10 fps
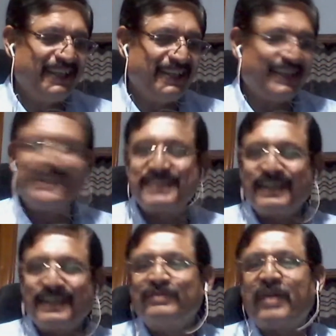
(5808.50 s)
He is
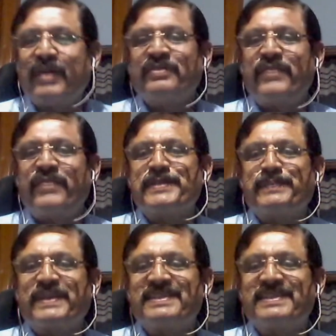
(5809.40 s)
a famous
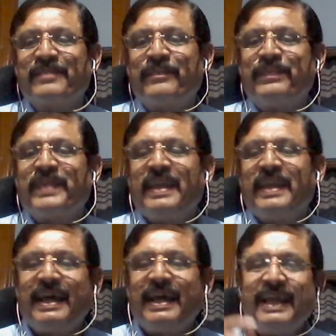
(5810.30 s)
person.
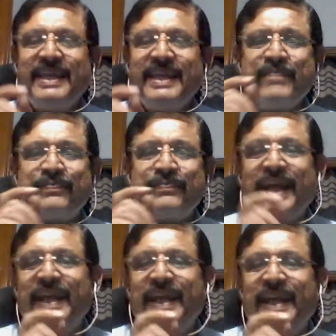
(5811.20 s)
He
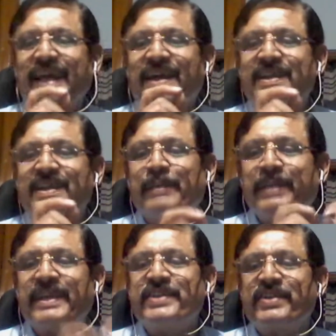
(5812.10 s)
filed an RT
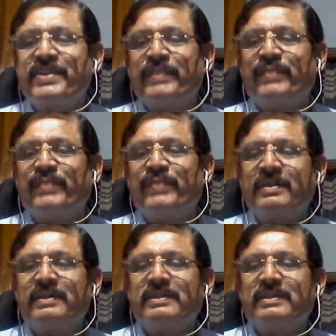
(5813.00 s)
application
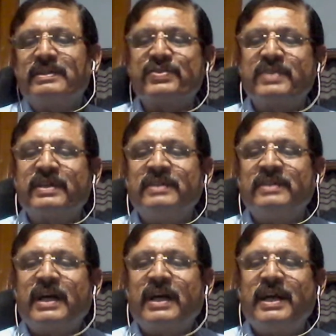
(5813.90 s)
before the
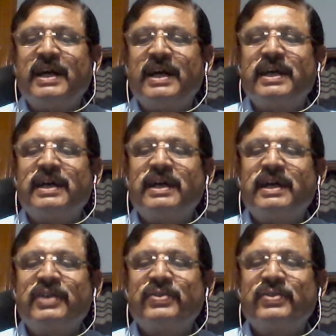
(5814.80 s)

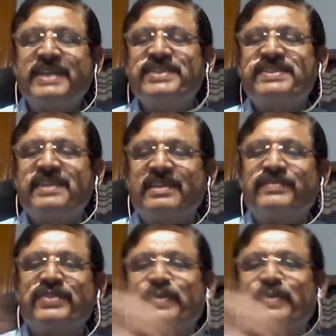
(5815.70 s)
to the registrar
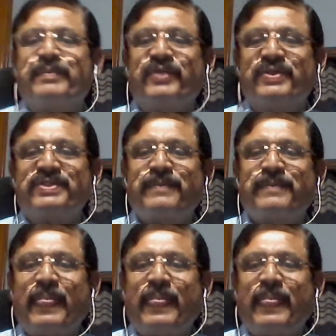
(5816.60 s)
of the Supreme Court.